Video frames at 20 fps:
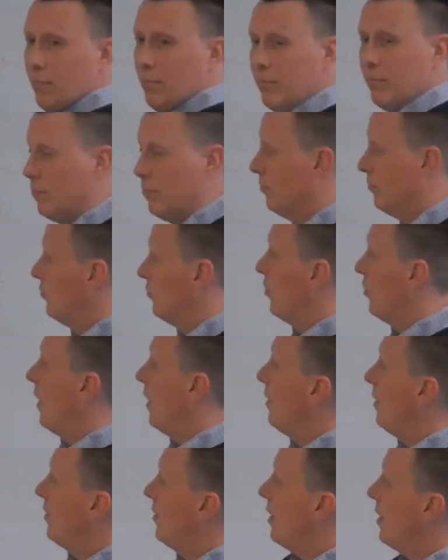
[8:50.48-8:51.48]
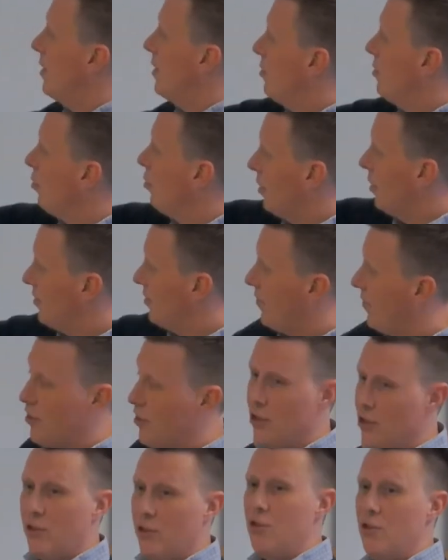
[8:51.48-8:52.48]
So I can call this function to
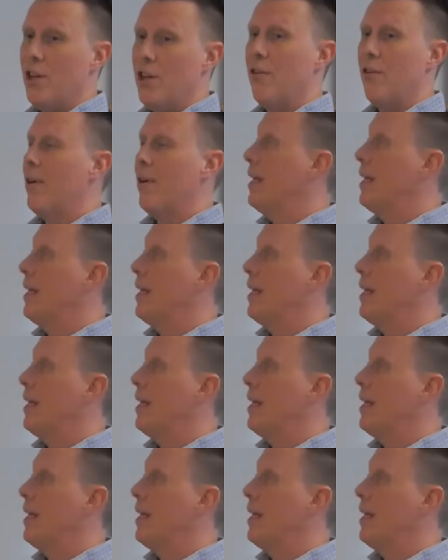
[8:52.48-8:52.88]
generate a